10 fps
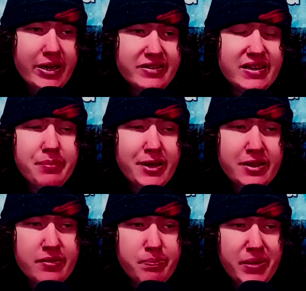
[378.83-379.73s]
But it
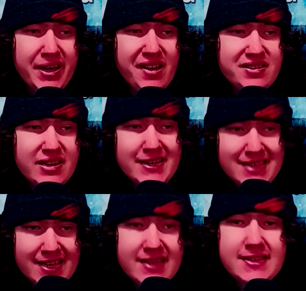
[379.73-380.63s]
seemed like
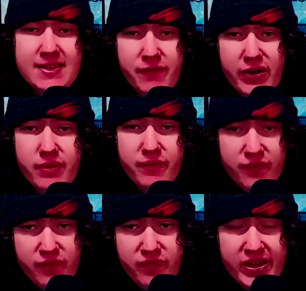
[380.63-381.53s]
because they didn't, the
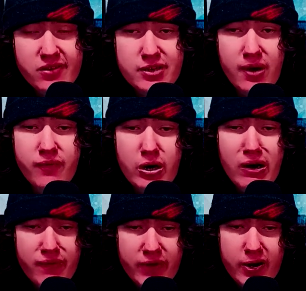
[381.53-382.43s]
film feels
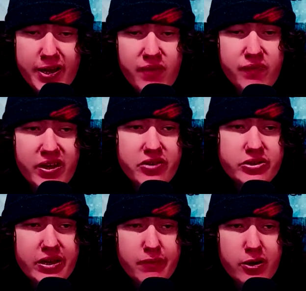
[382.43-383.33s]
overall very
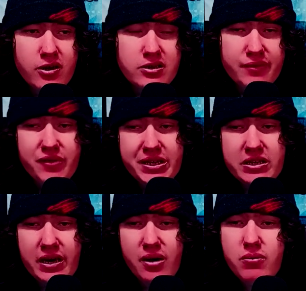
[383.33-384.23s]
confused in regards to
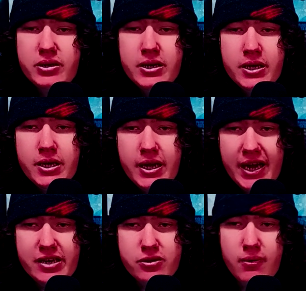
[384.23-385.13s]
what tone
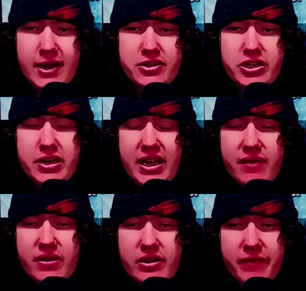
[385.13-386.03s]
and
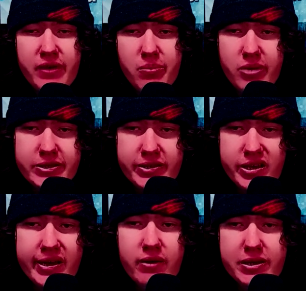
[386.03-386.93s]
direction even the film
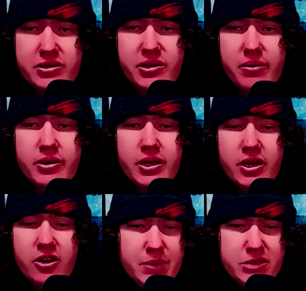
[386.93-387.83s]
wants to go into.
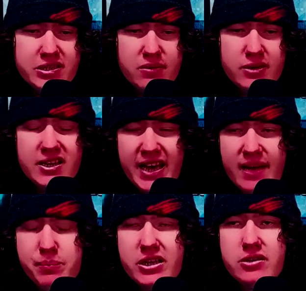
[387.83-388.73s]
This film doesn't
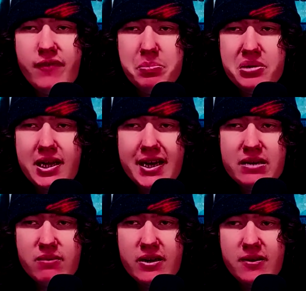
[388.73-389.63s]
really have much of a
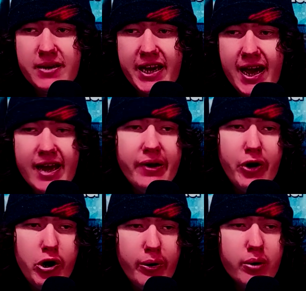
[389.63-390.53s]
plot really
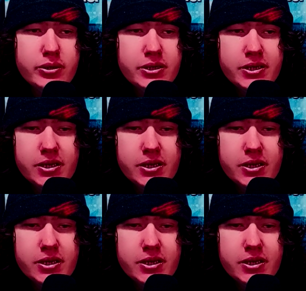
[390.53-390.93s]
at all.